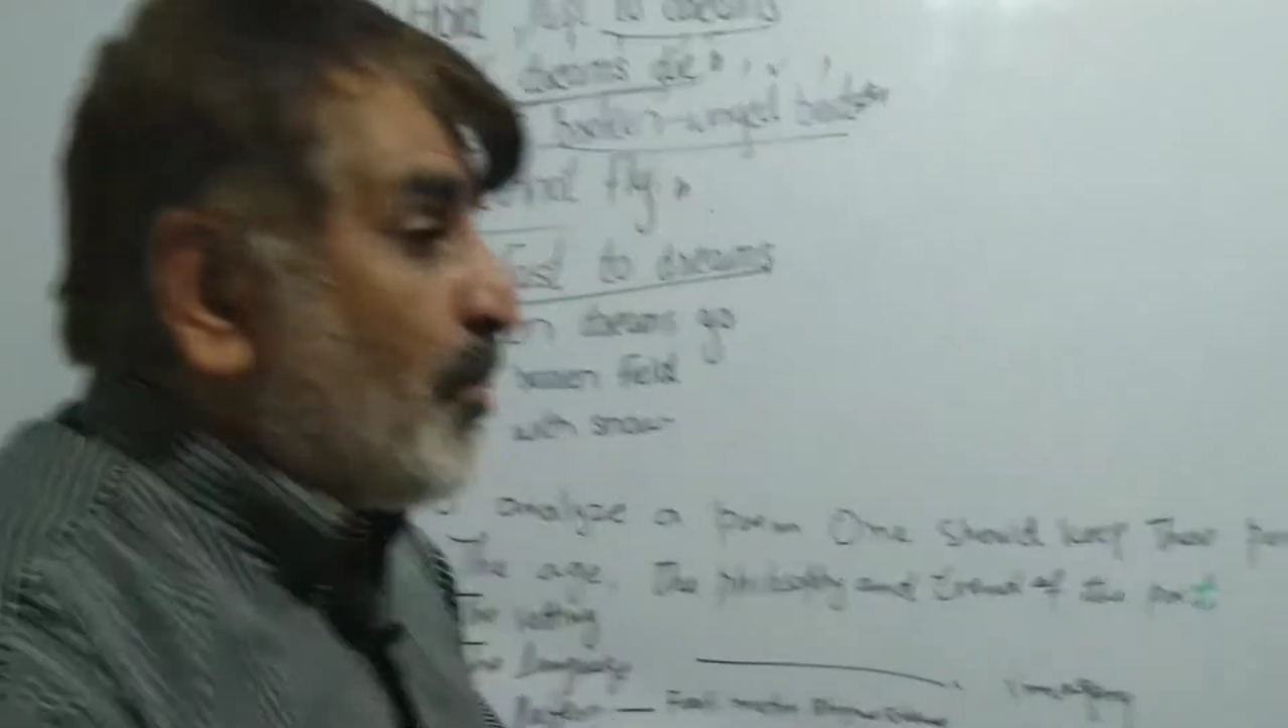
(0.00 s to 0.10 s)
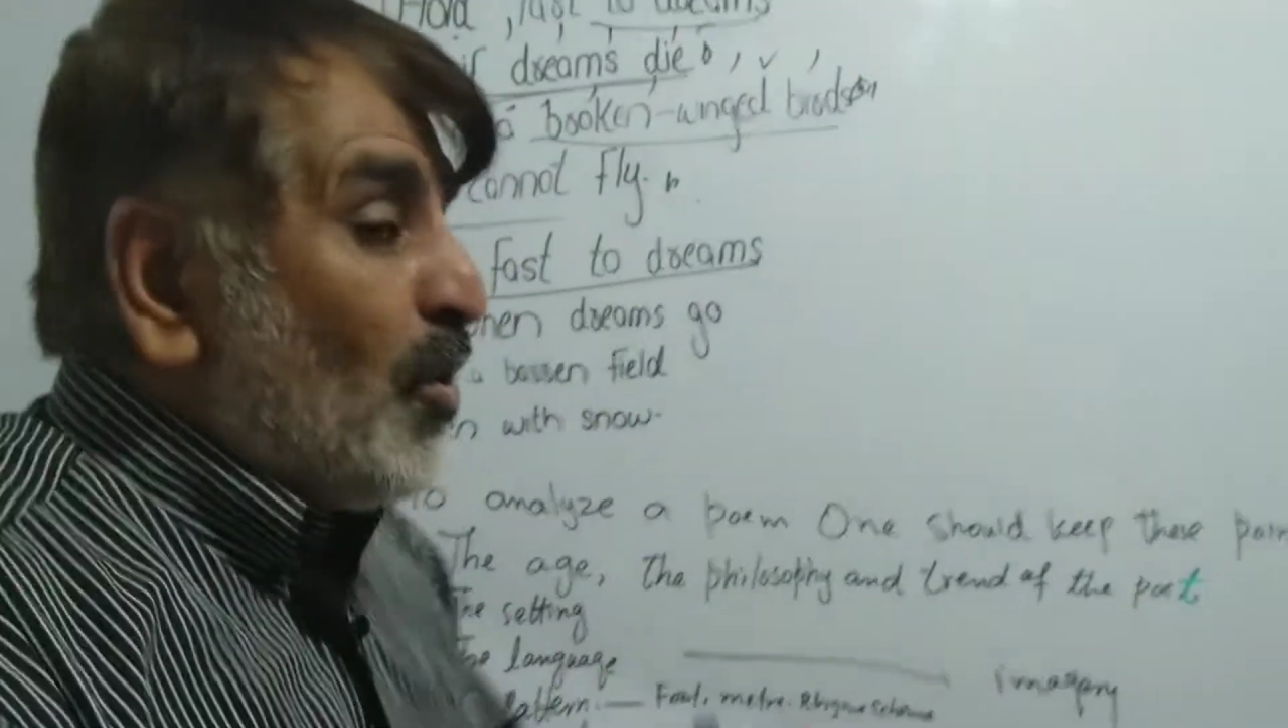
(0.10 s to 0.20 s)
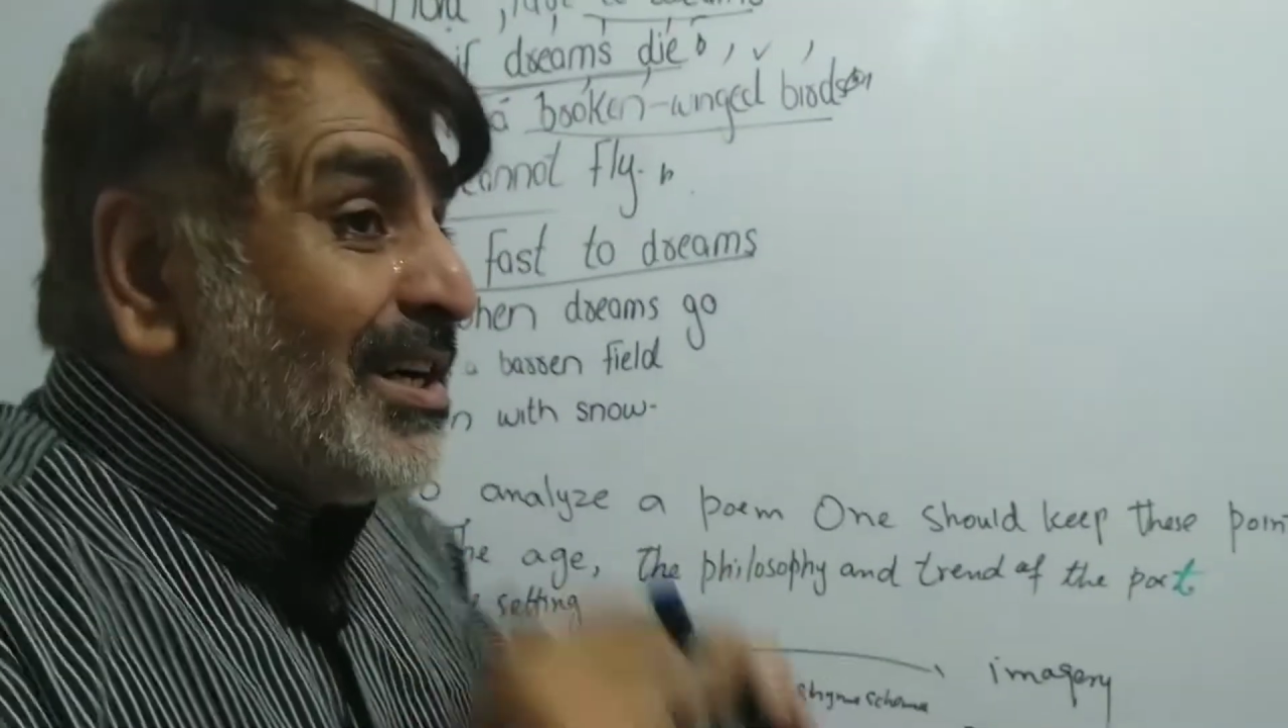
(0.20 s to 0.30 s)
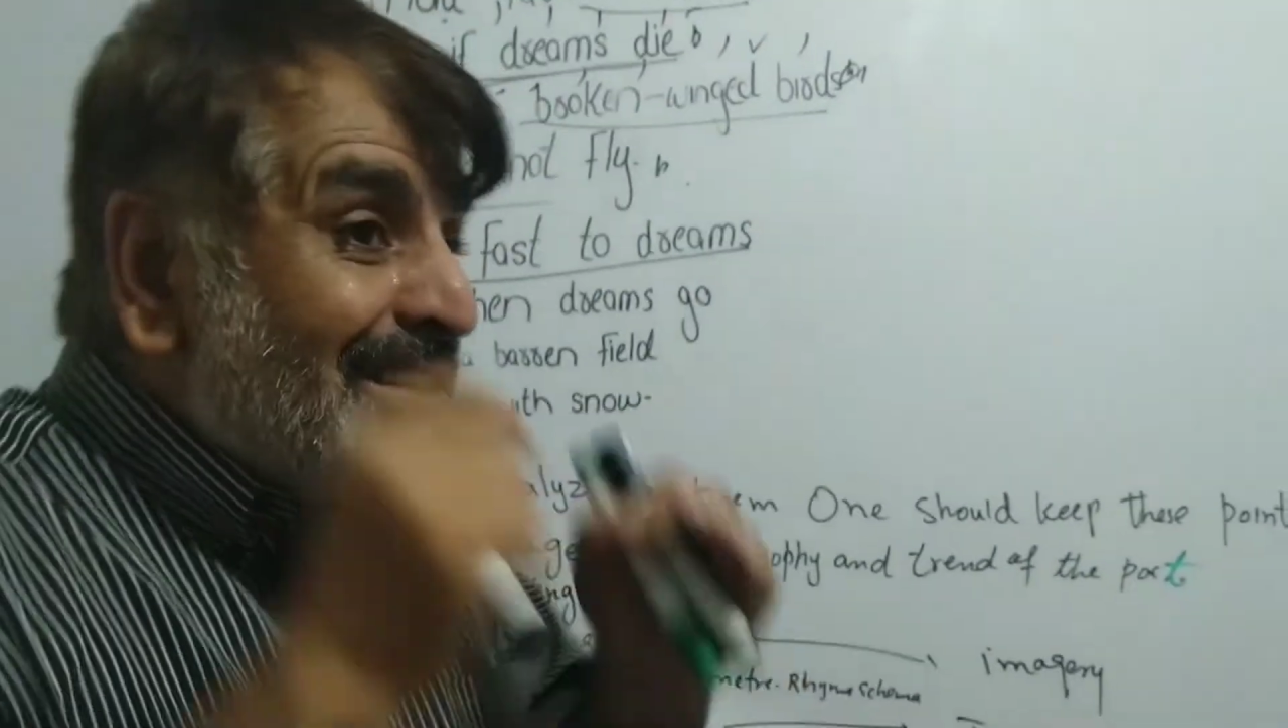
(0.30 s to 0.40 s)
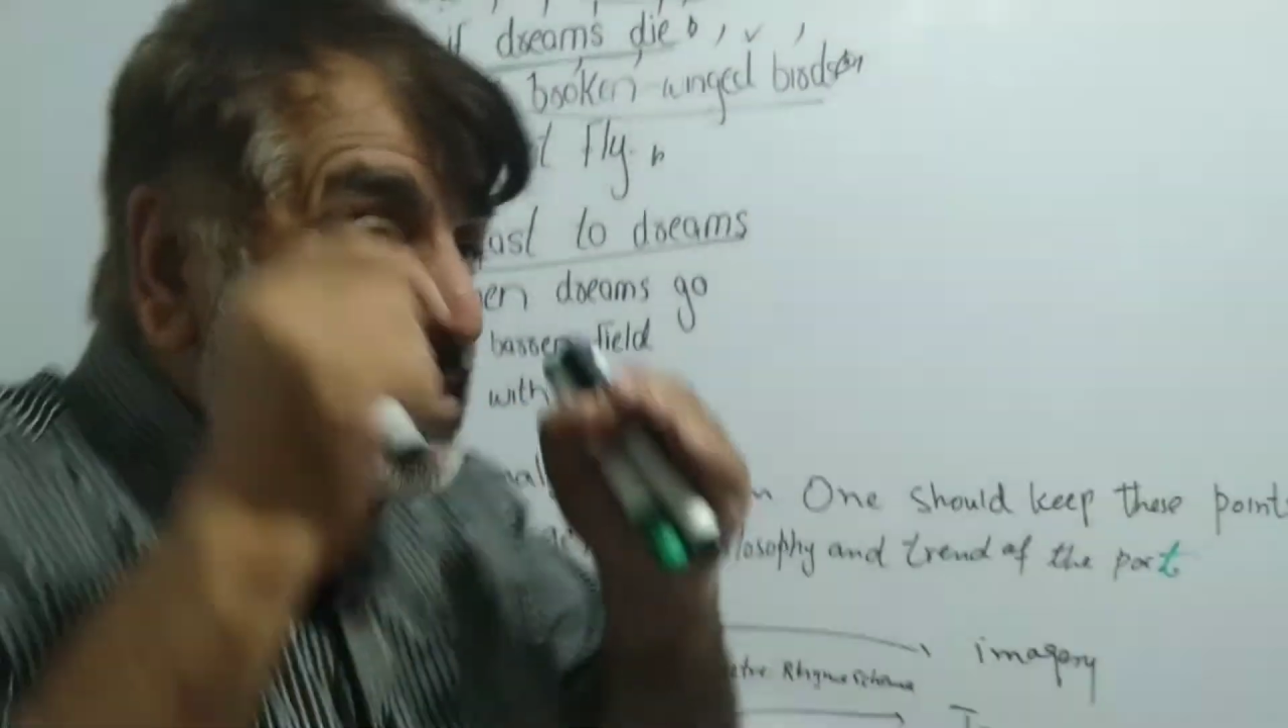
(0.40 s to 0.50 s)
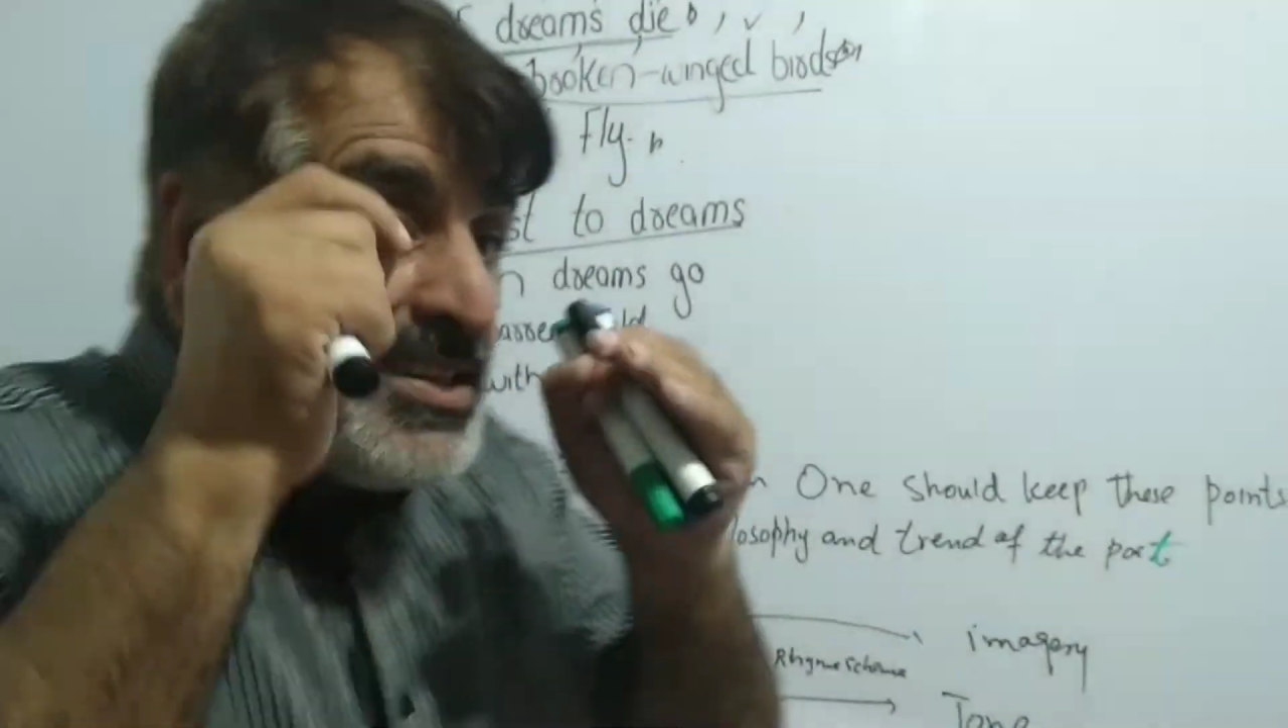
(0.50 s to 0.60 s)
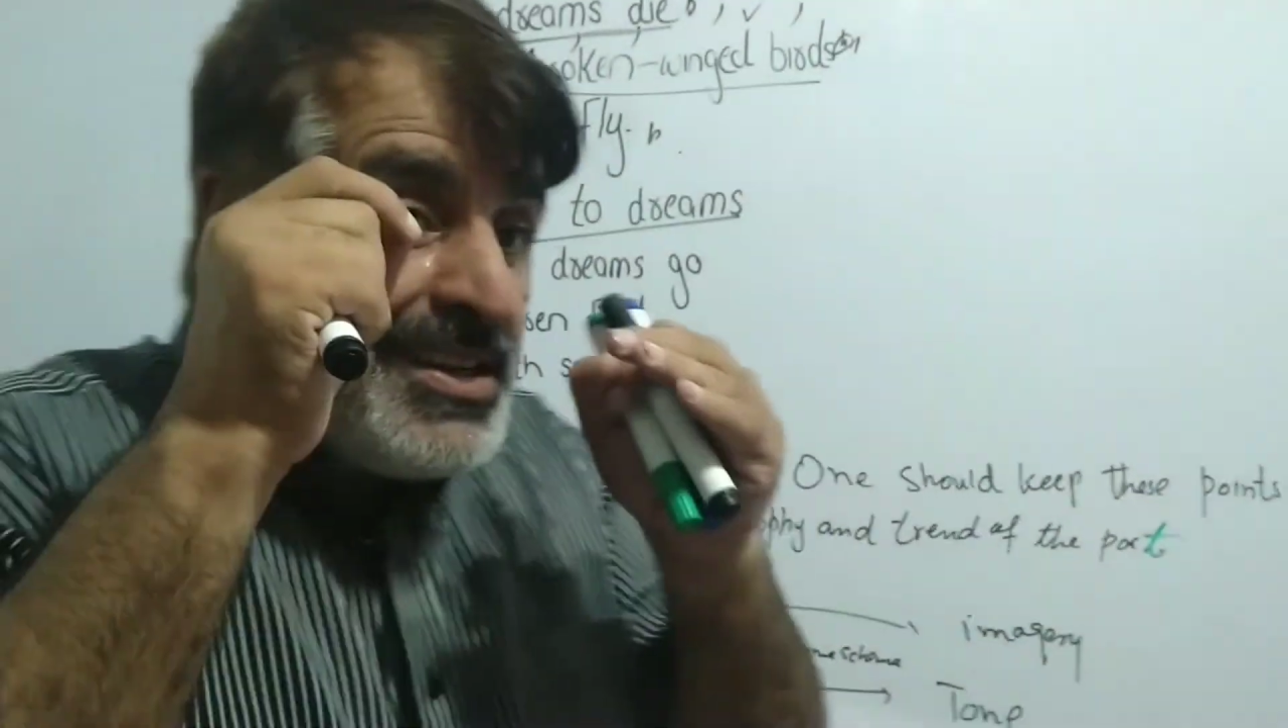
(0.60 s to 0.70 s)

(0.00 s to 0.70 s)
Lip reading: poet